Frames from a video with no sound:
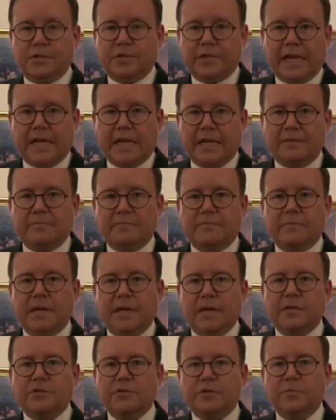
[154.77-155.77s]
today
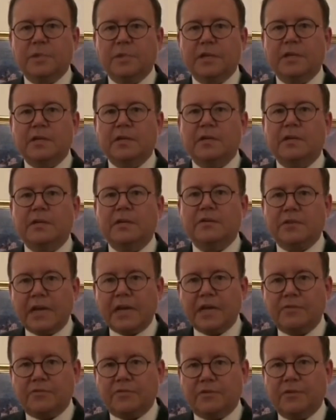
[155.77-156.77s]
and to be
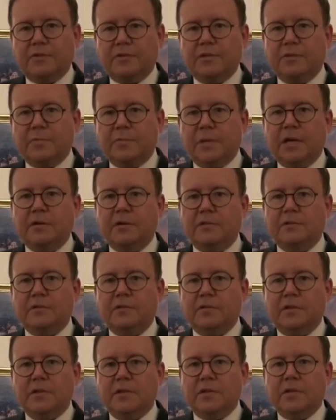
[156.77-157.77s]
grateful about